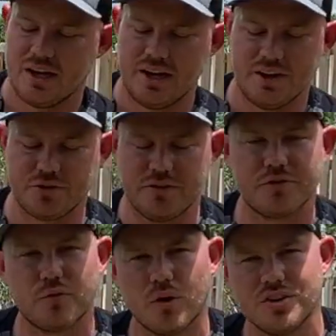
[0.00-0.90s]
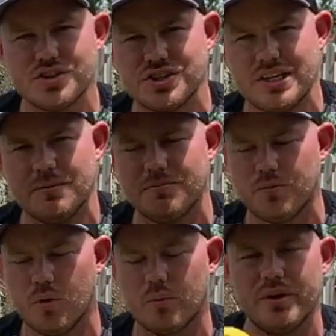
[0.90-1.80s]
So I have this 400G
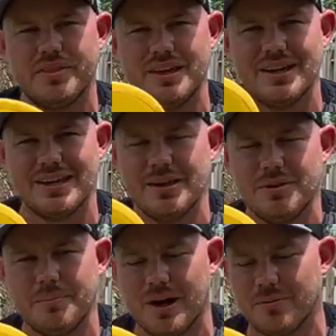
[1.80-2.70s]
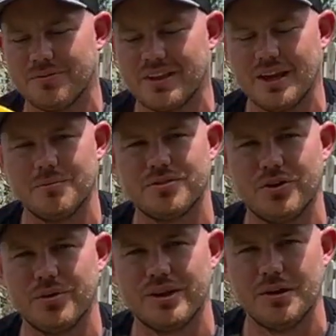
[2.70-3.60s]
M4 with the Gibney bottom stamp.
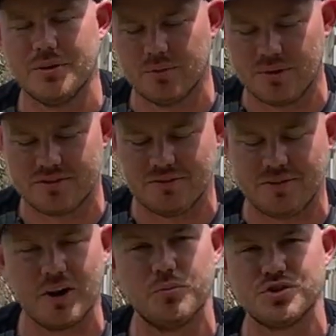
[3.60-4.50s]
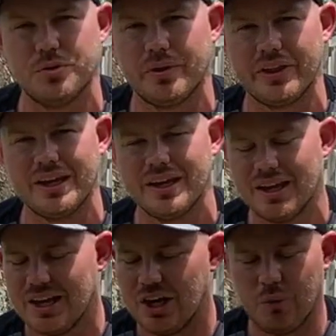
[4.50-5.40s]
So Gibney runs the Fairhope Jubilee,
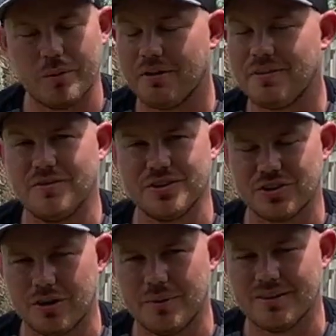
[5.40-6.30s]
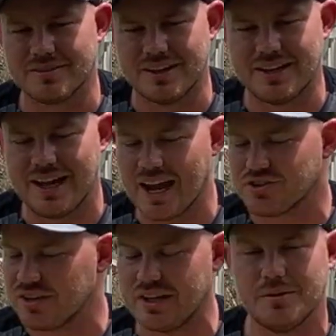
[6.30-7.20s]
one of my favorite tournaments.
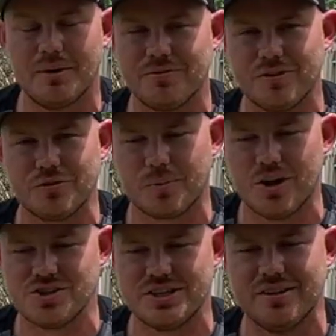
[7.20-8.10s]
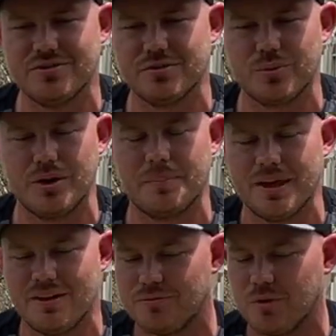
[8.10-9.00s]
Actually, my first Prodigy discs were a
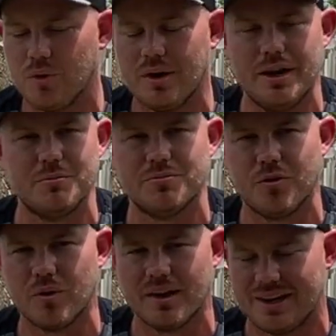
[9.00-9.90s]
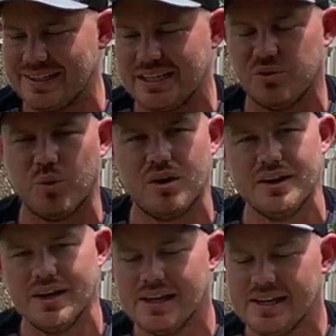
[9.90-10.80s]
PA4, an M4, and a
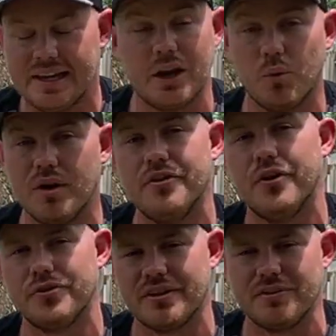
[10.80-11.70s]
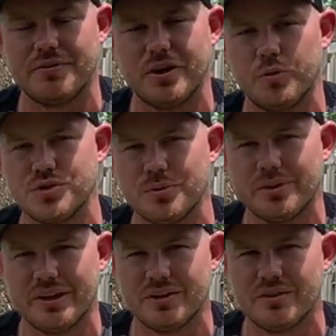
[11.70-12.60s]
D1, and I won those at the Fairhope
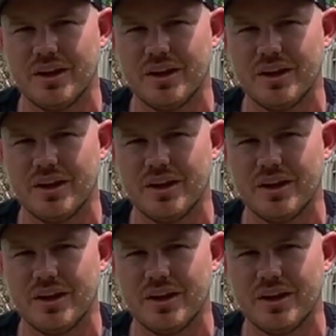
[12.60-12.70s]
Jubilee in